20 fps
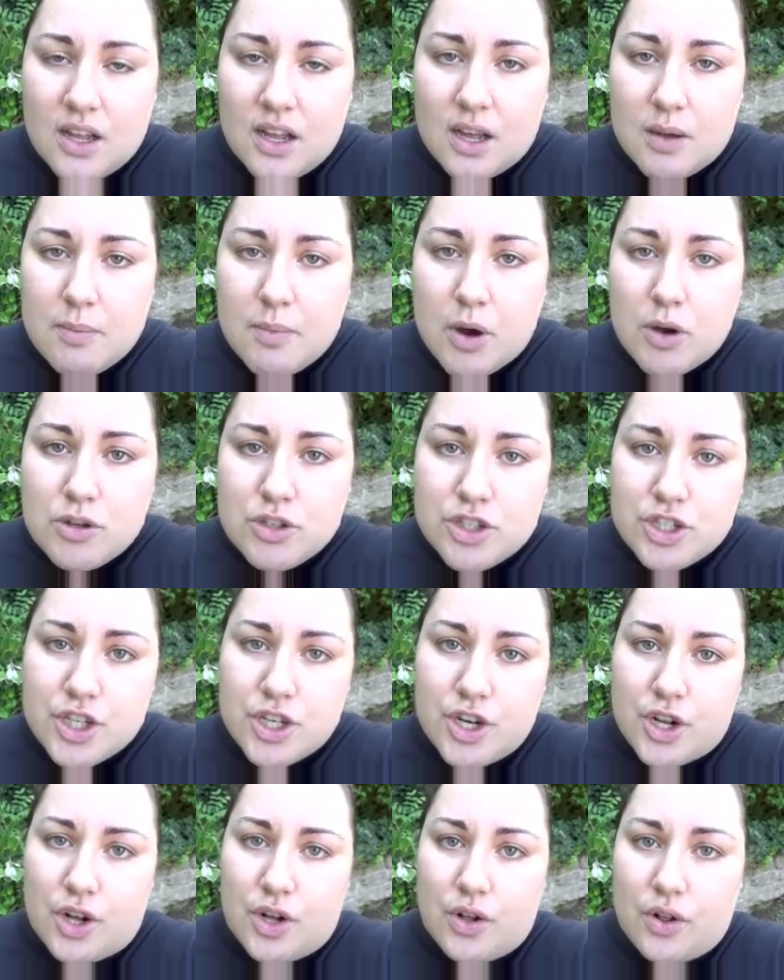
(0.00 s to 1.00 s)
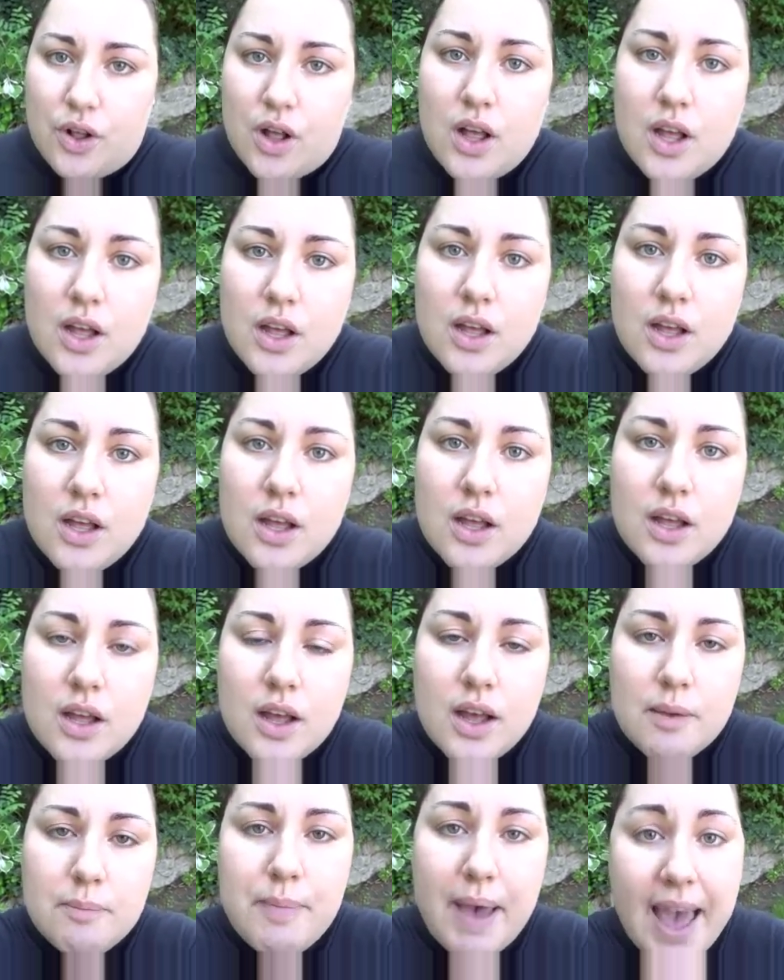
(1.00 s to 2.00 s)
emotional
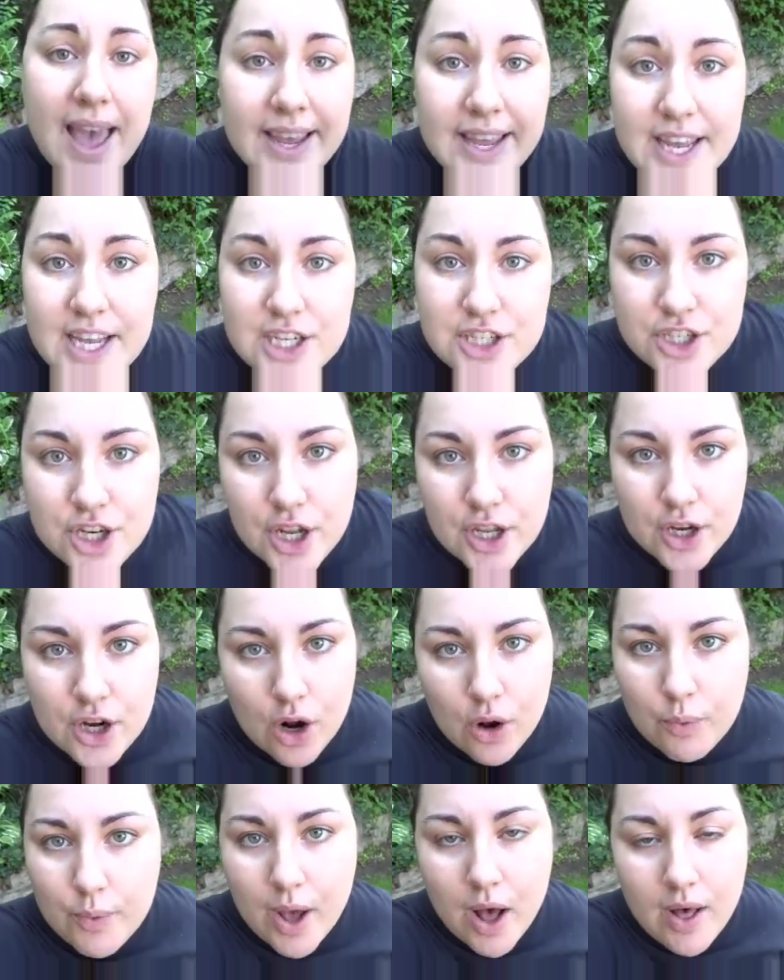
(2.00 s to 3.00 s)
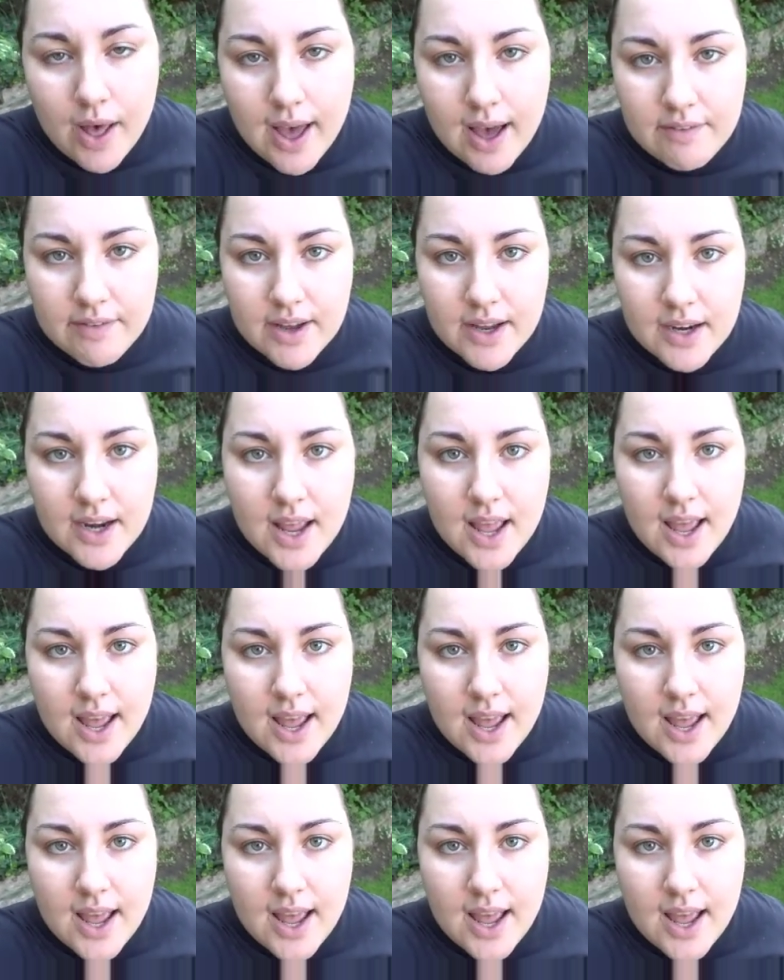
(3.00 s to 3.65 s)
baggage. You know, we all have it.